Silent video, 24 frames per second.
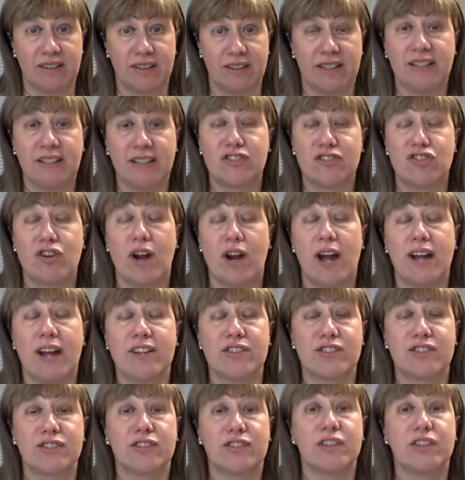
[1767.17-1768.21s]
He
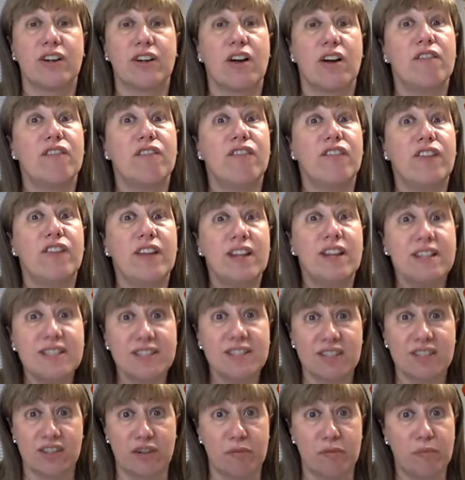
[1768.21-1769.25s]
tries to
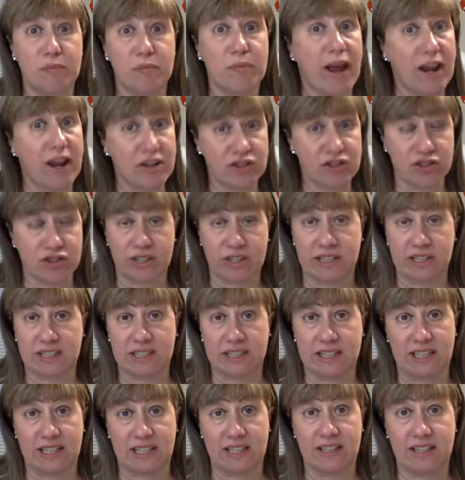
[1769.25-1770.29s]
convince her
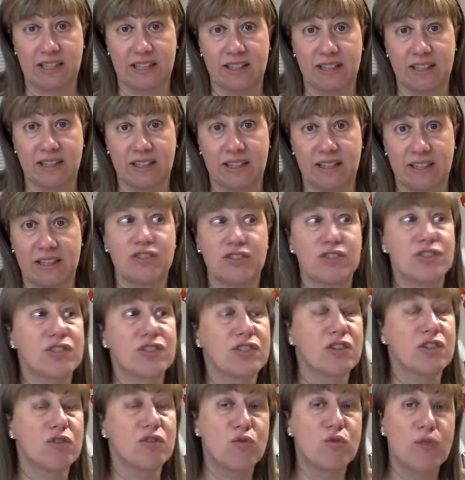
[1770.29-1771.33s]
passionately to
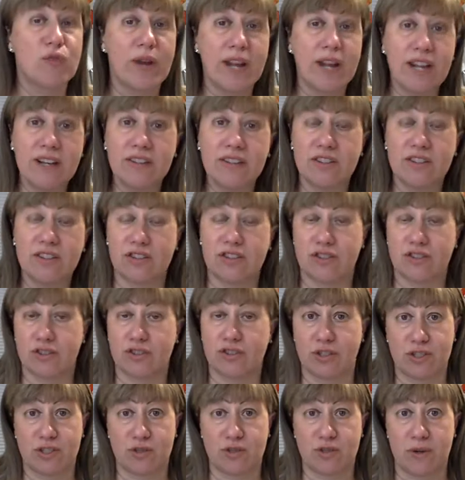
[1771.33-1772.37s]
surrender to
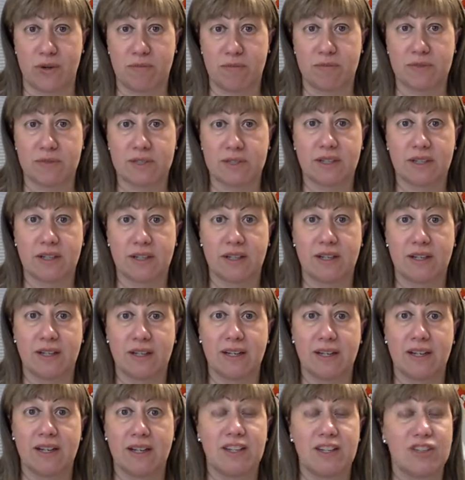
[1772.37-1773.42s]
his whims.
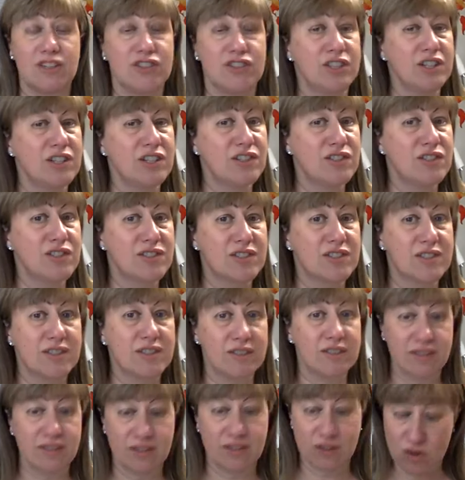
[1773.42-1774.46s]
She's
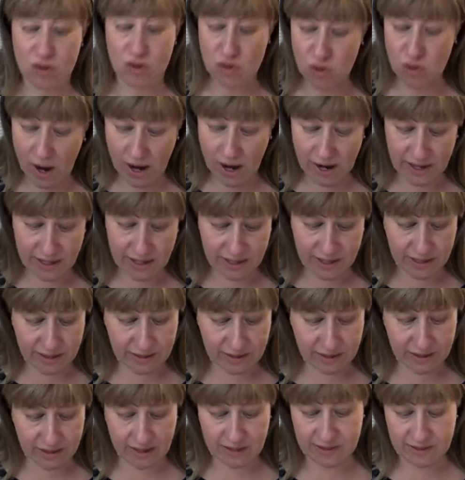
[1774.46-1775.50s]

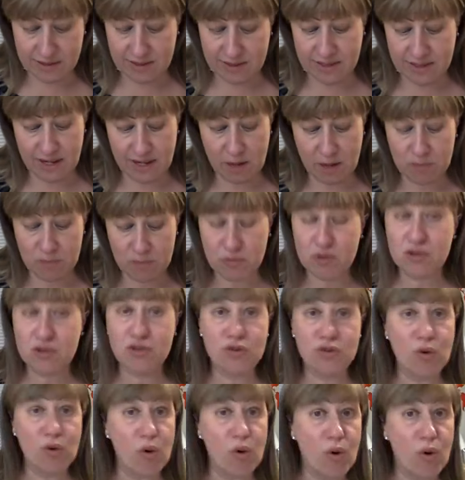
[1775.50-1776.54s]
crying and saying, I'm
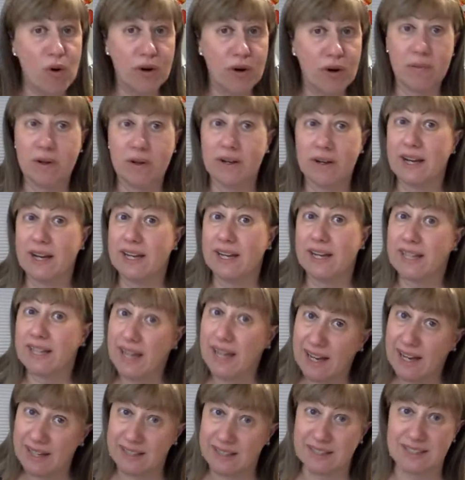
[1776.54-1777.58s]
sorry, but I
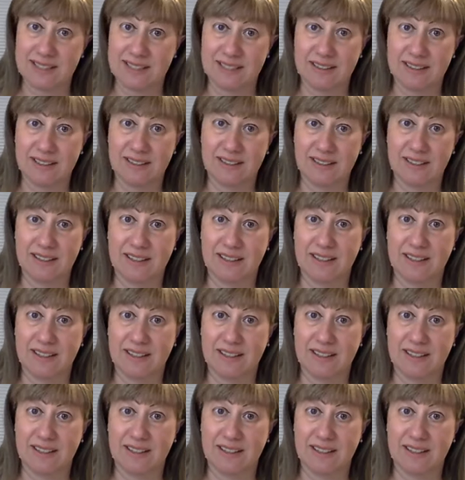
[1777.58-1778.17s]
can't.